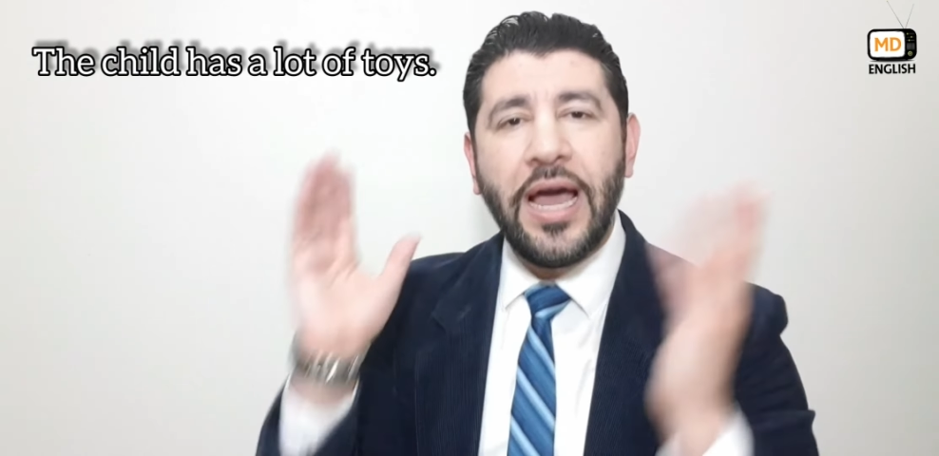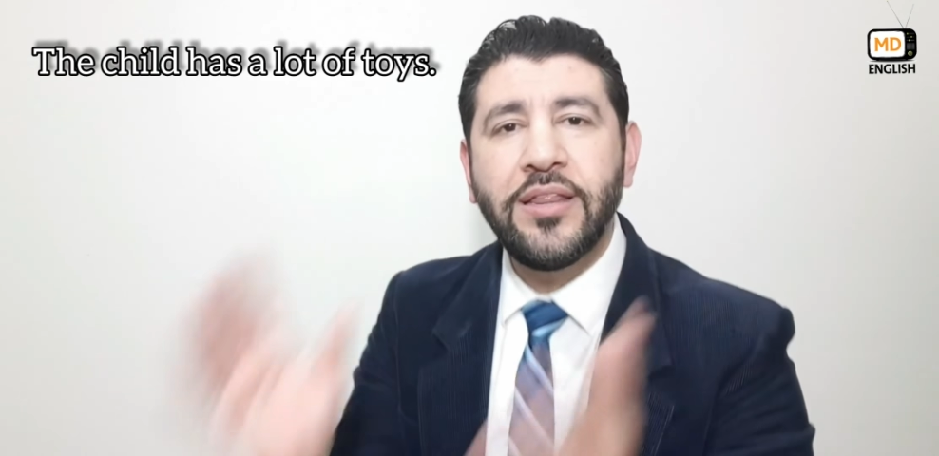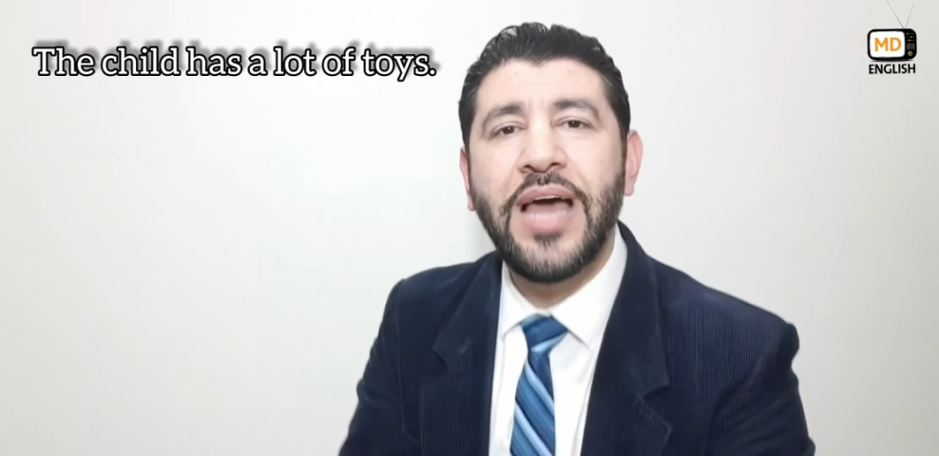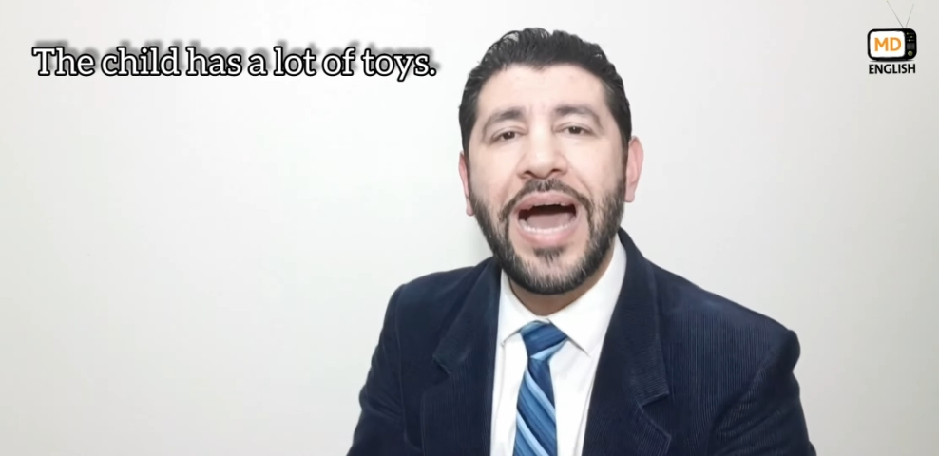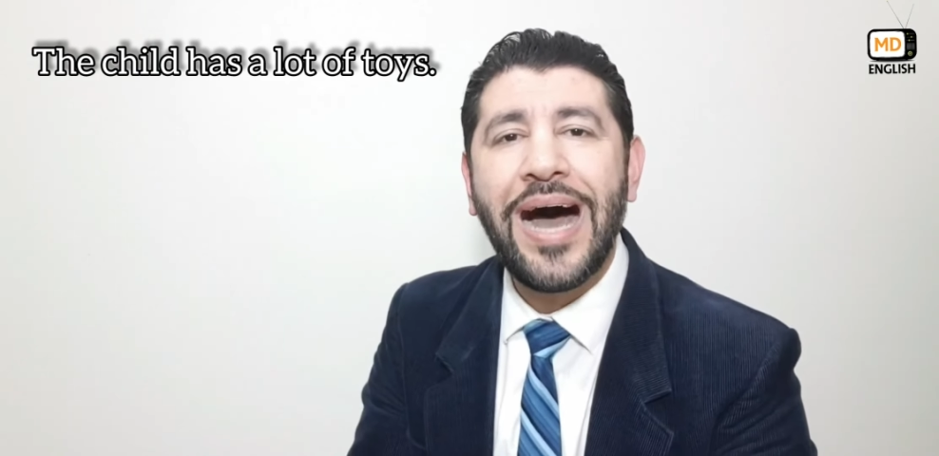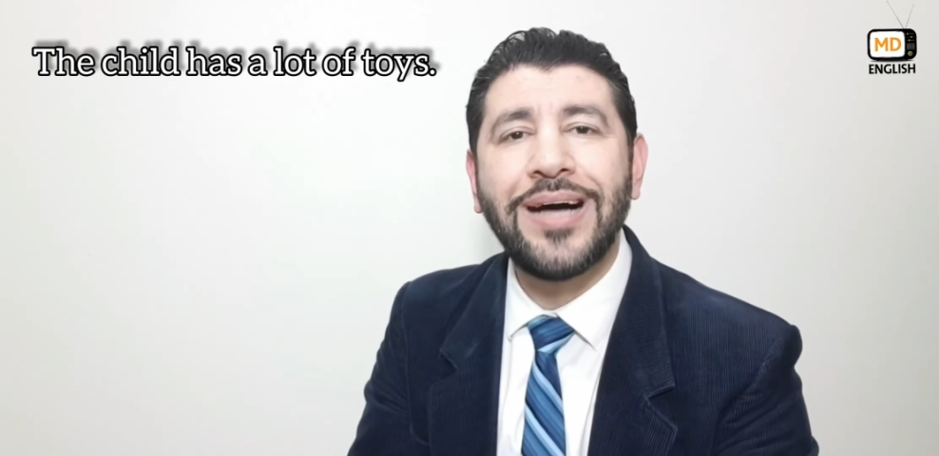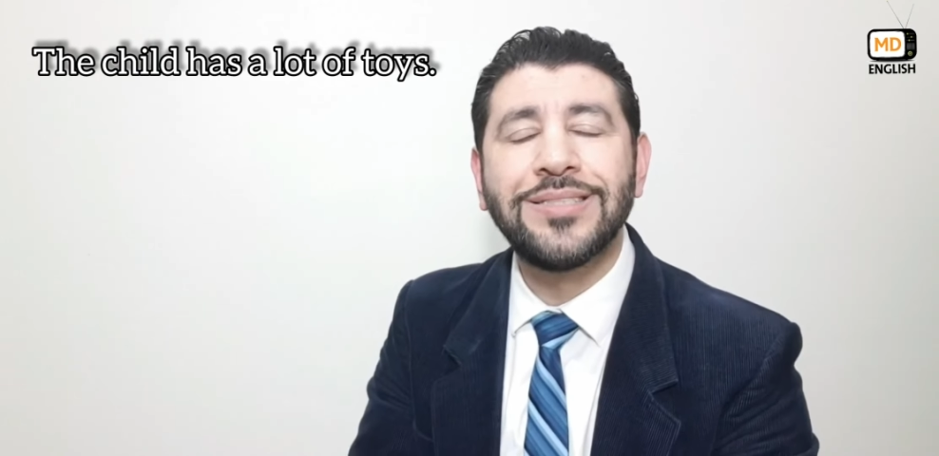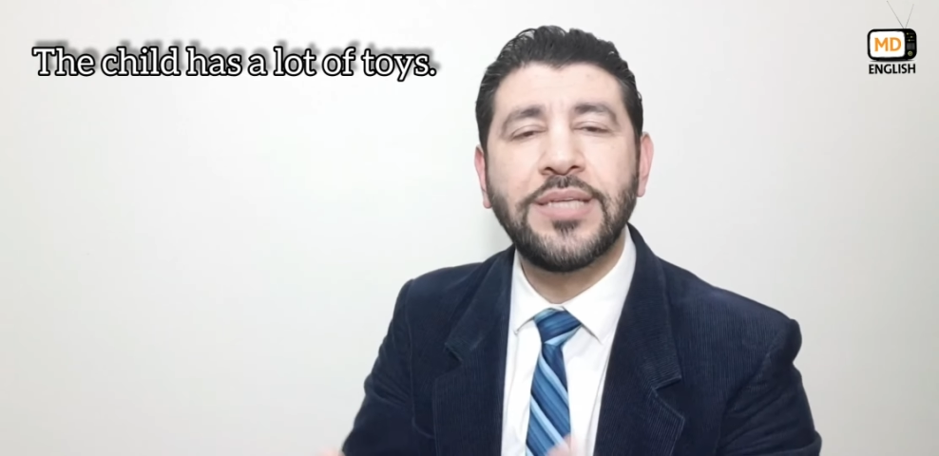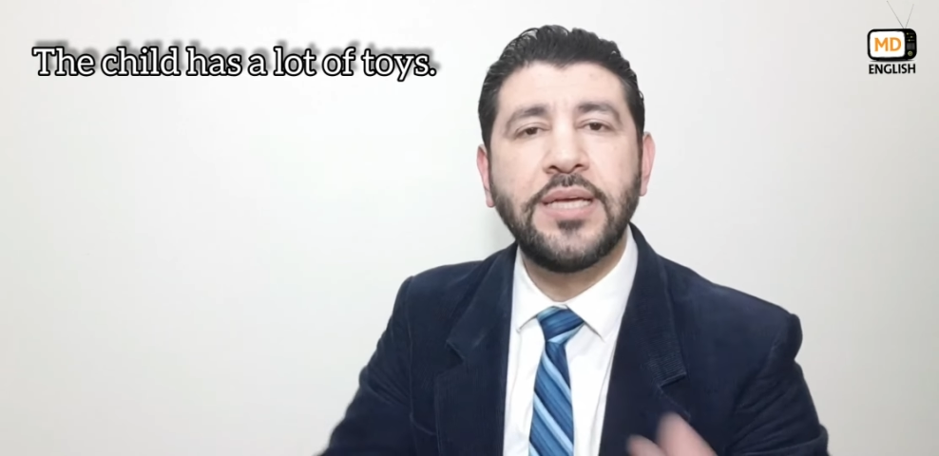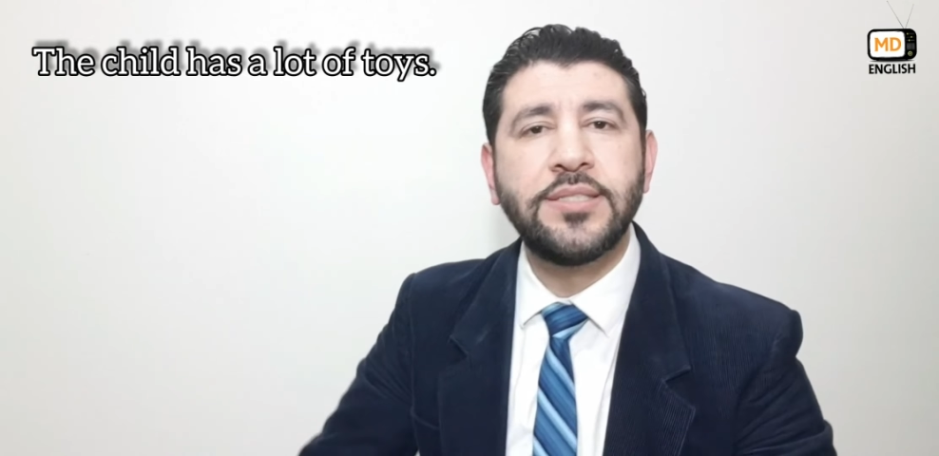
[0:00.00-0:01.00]
and
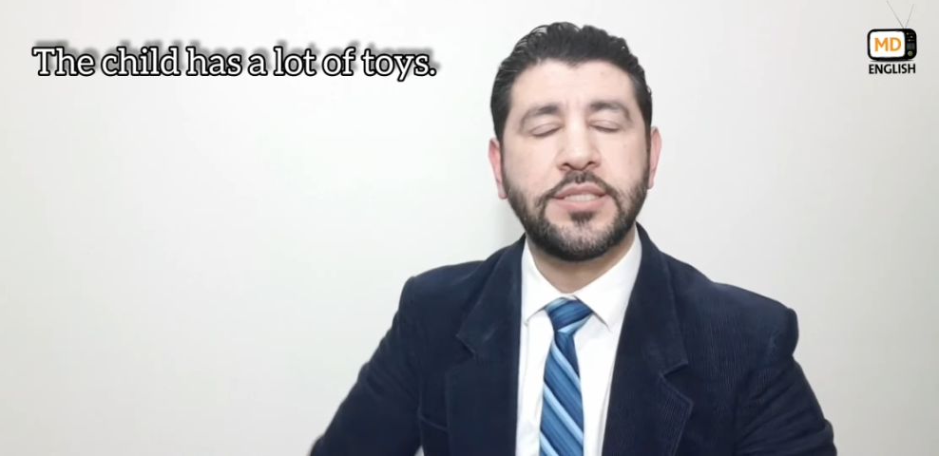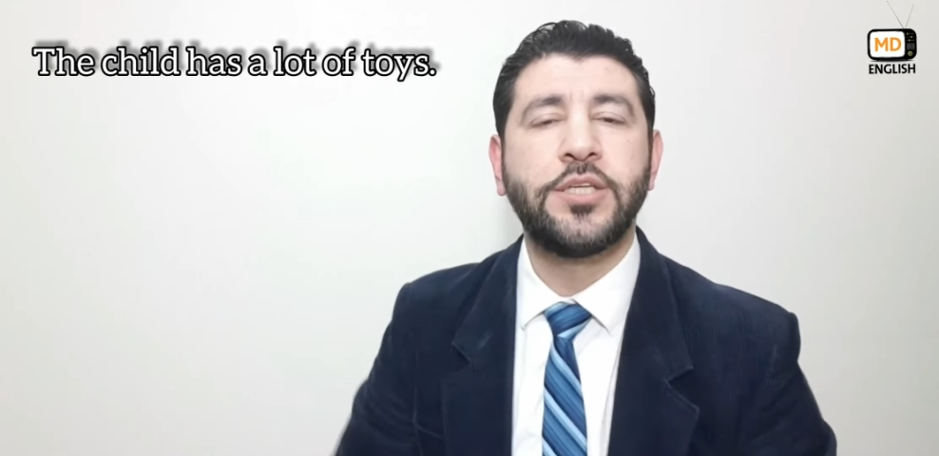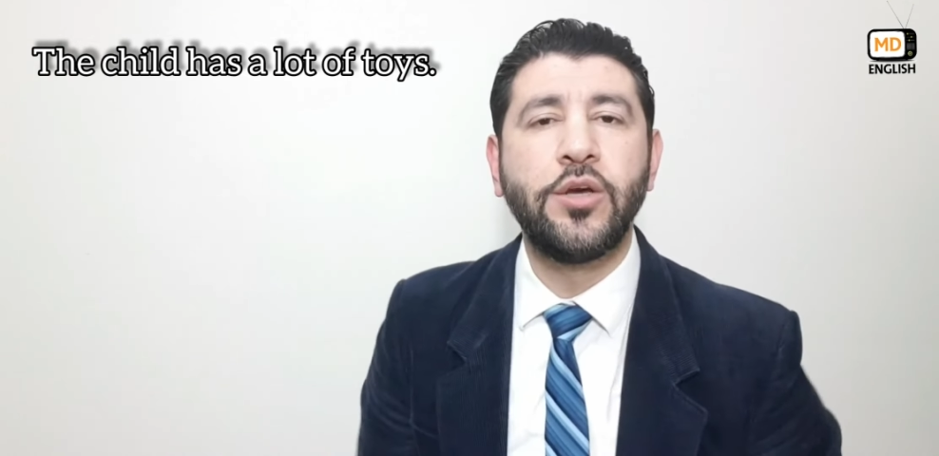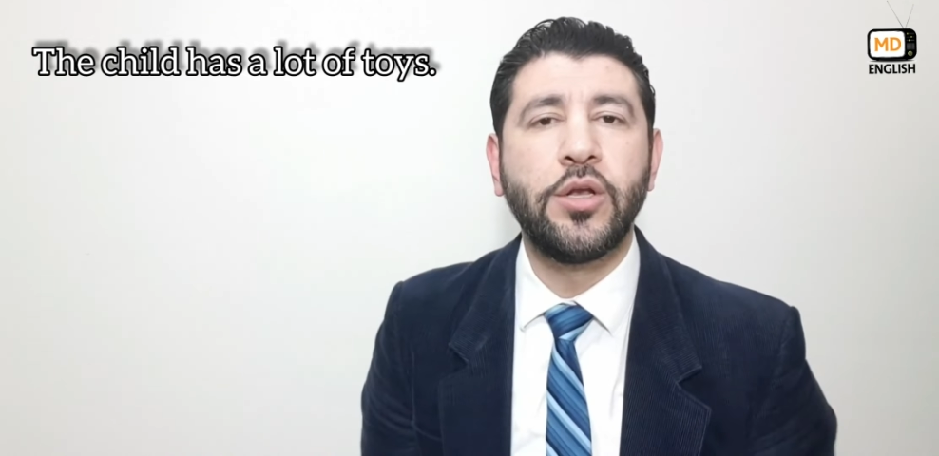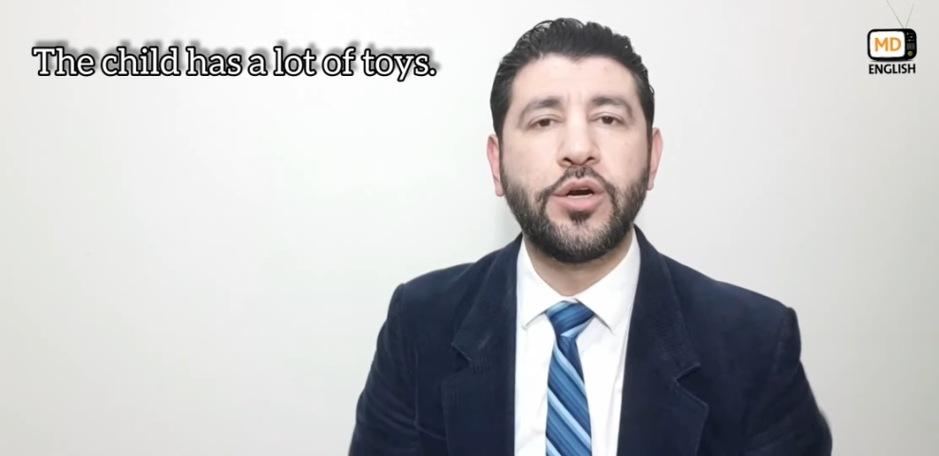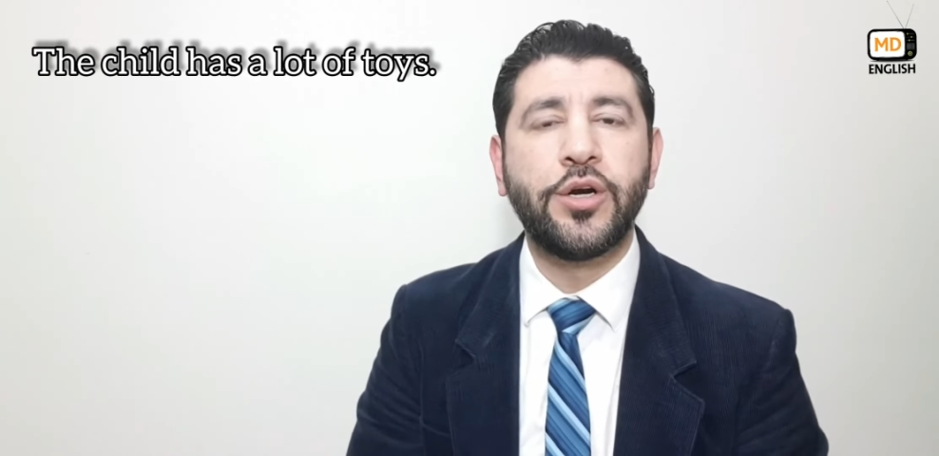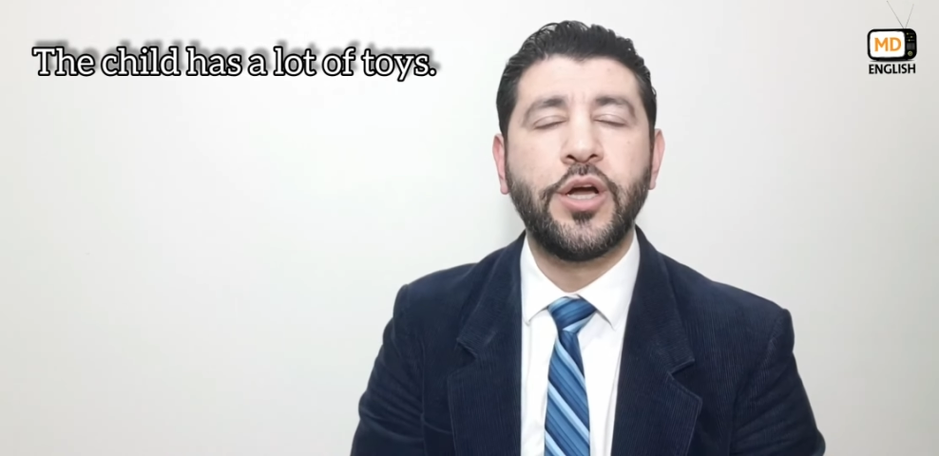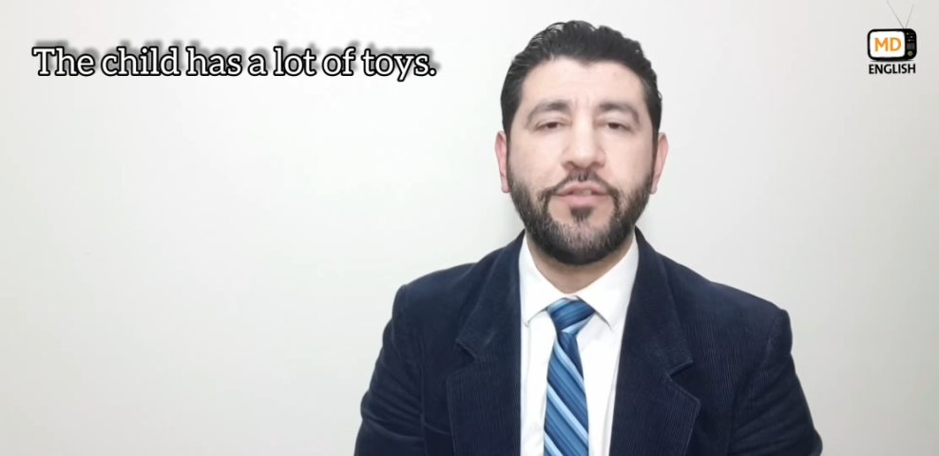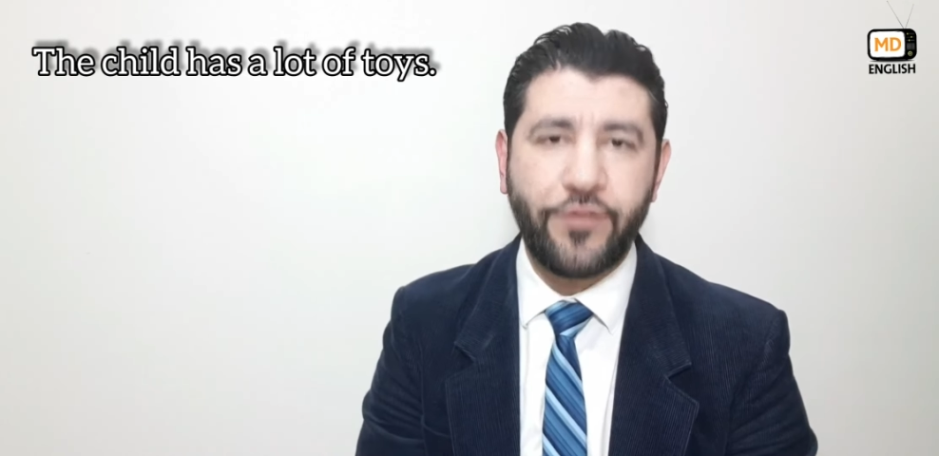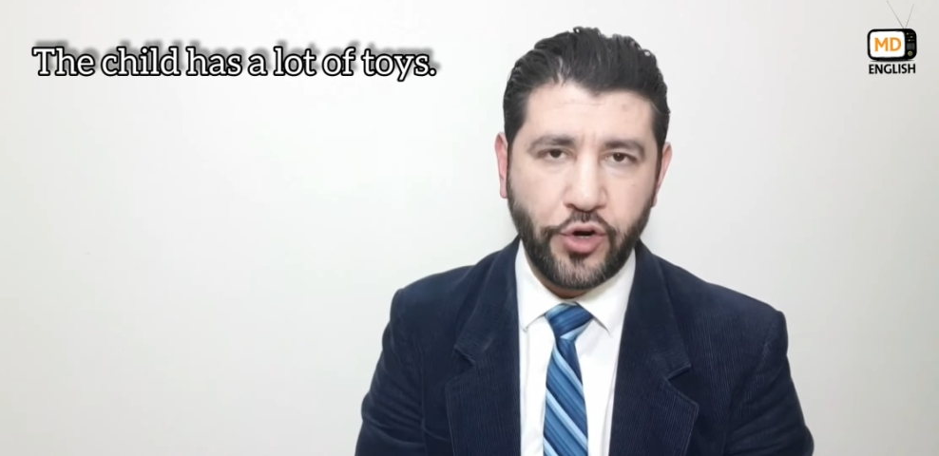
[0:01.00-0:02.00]
has is a singular
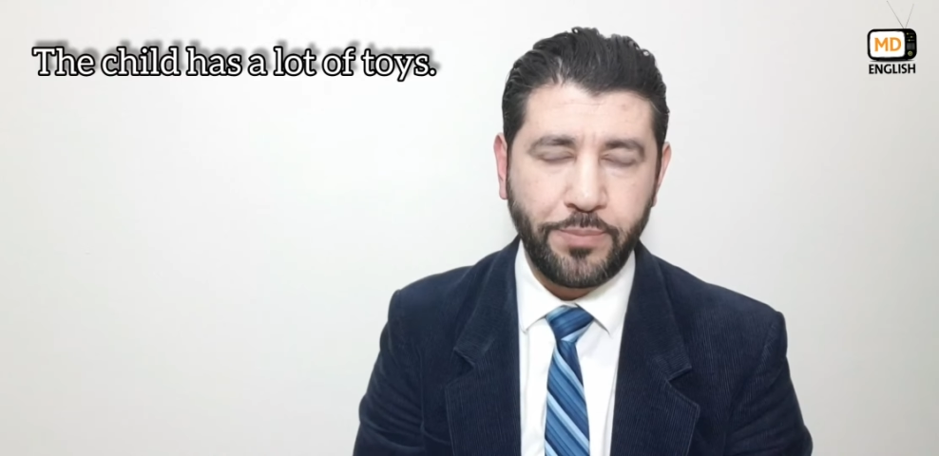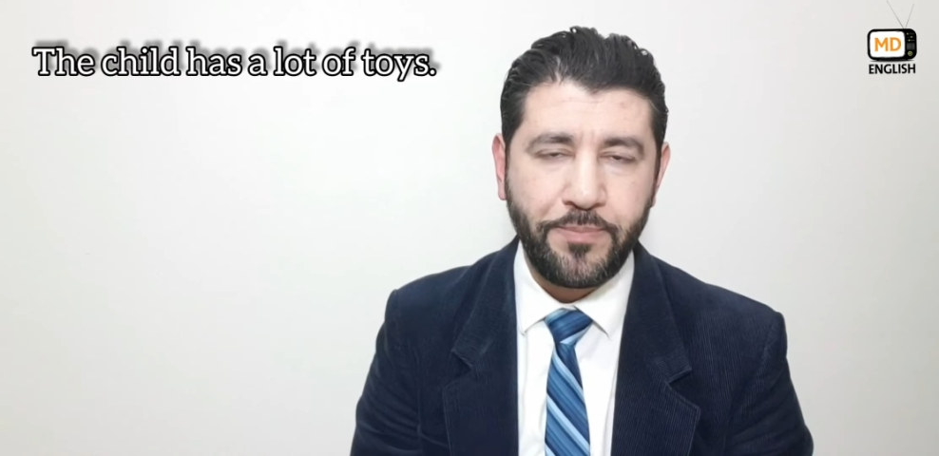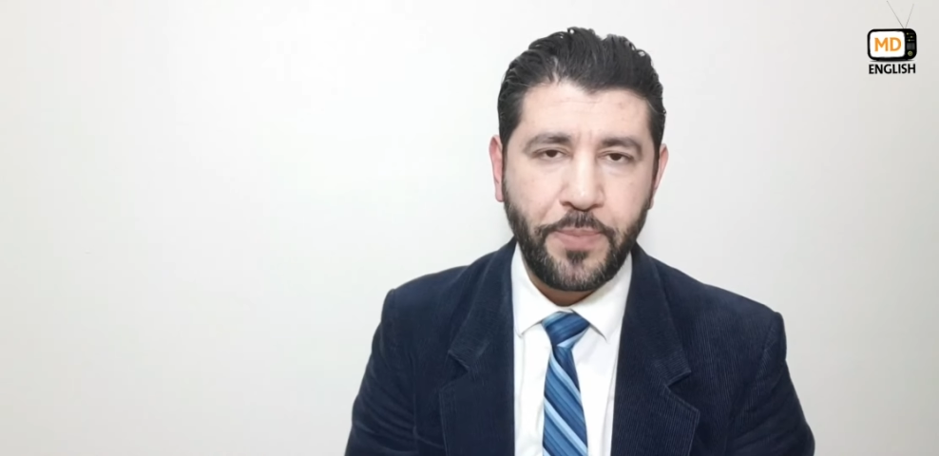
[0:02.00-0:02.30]
verb.